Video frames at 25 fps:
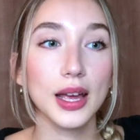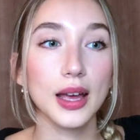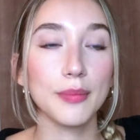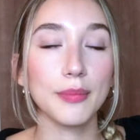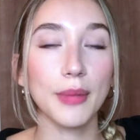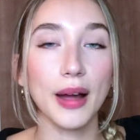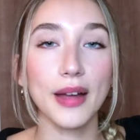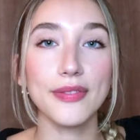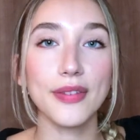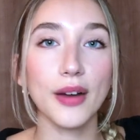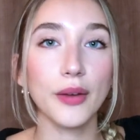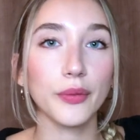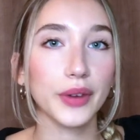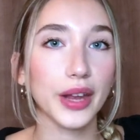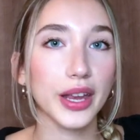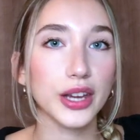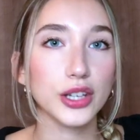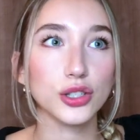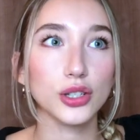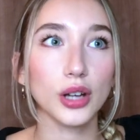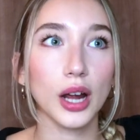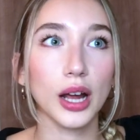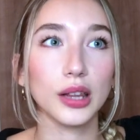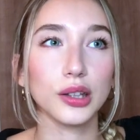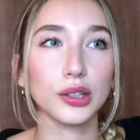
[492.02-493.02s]
my
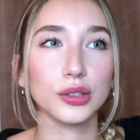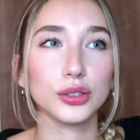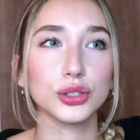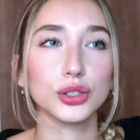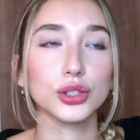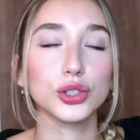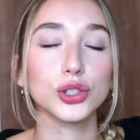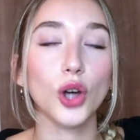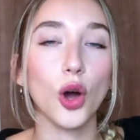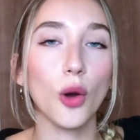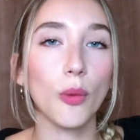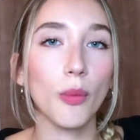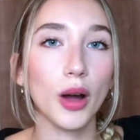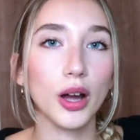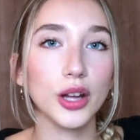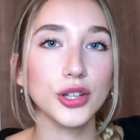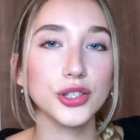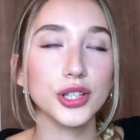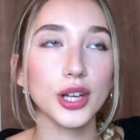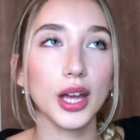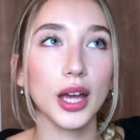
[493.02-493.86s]
foundation, I learned so much,